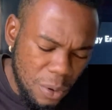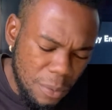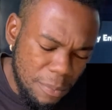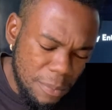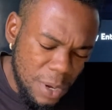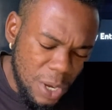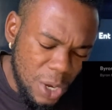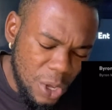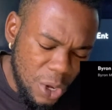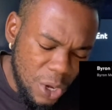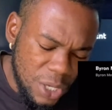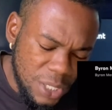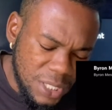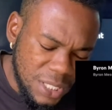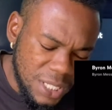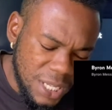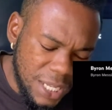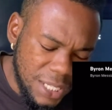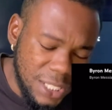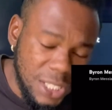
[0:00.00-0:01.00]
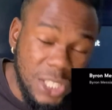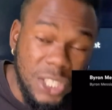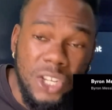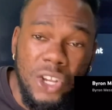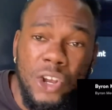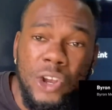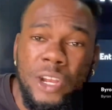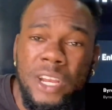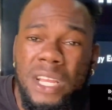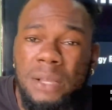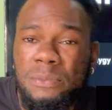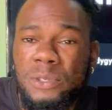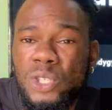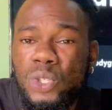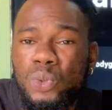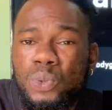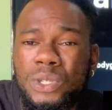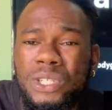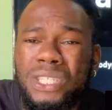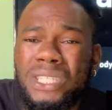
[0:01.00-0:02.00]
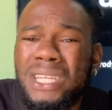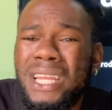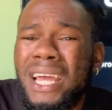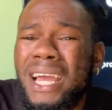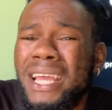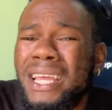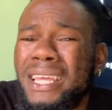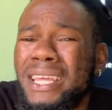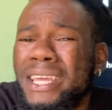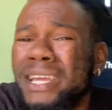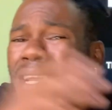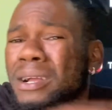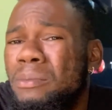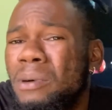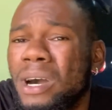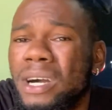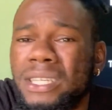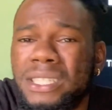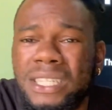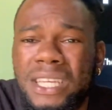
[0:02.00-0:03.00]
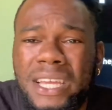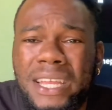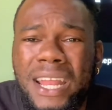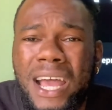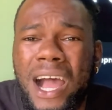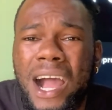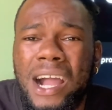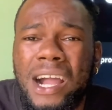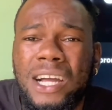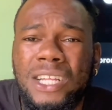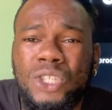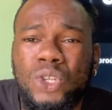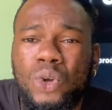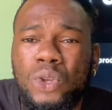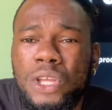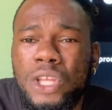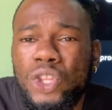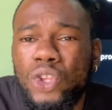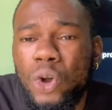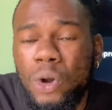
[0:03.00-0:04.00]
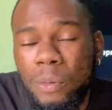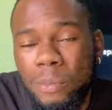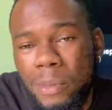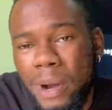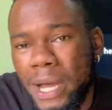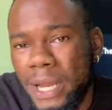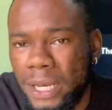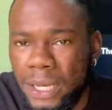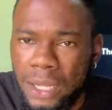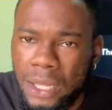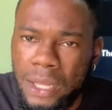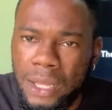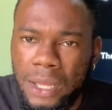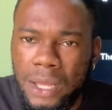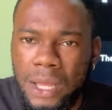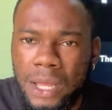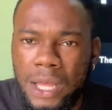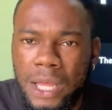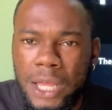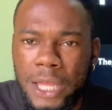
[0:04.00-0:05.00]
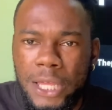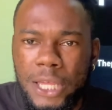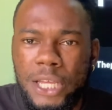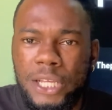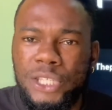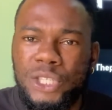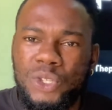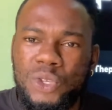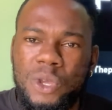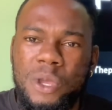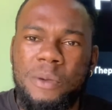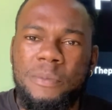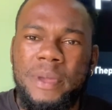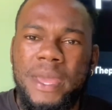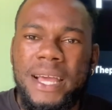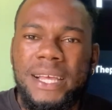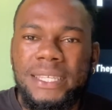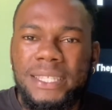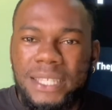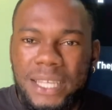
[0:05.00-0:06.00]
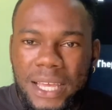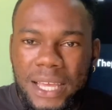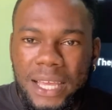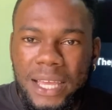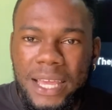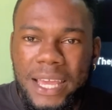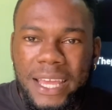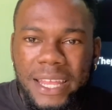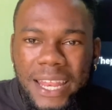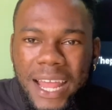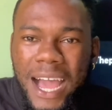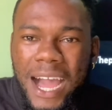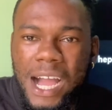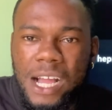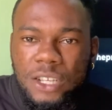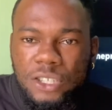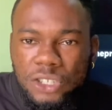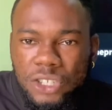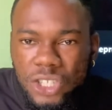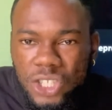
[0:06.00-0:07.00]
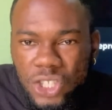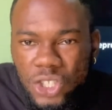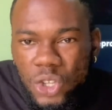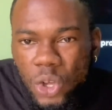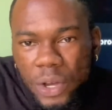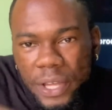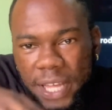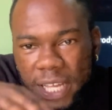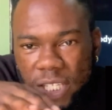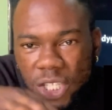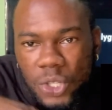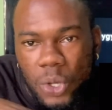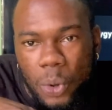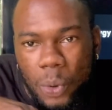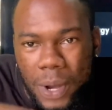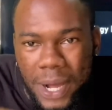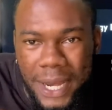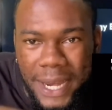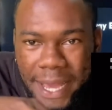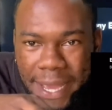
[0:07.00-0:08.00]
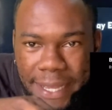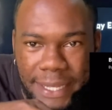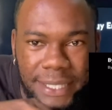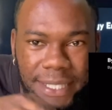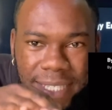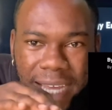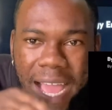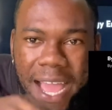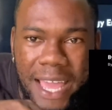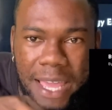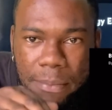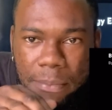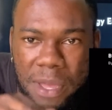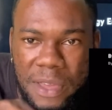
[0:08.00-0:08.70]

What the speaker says: Blows and skirt them switch like gearbox. Your dog a turn it up, man. You see me, I say, your dog just done your so one night time.